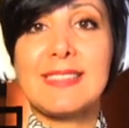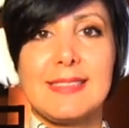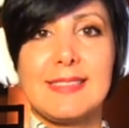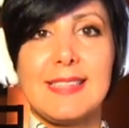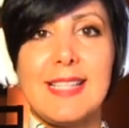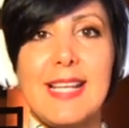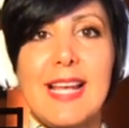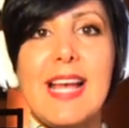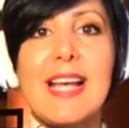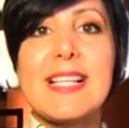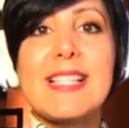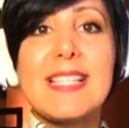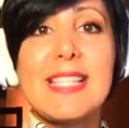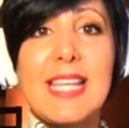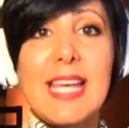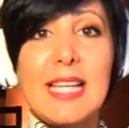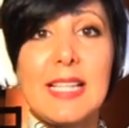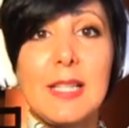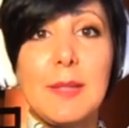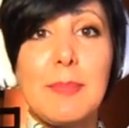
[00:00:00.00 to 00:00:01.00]

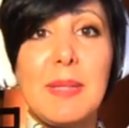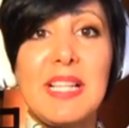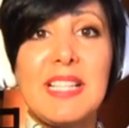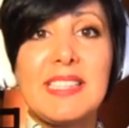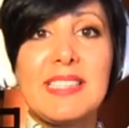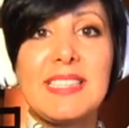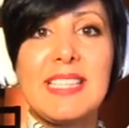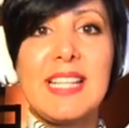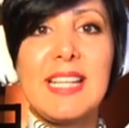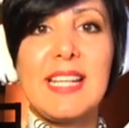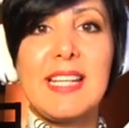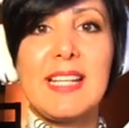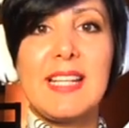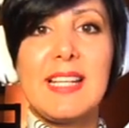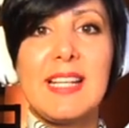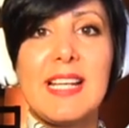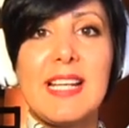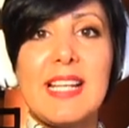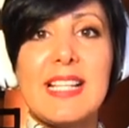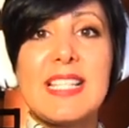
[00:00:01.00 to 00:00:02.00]
Scalability
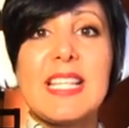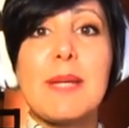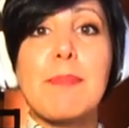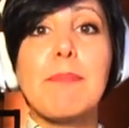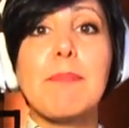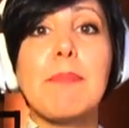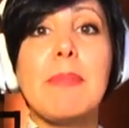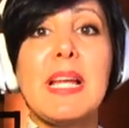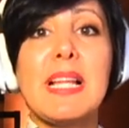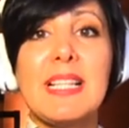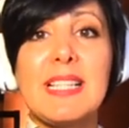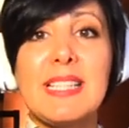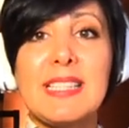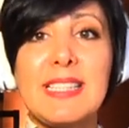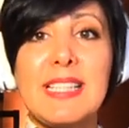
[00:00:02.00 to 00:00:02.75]
is the ability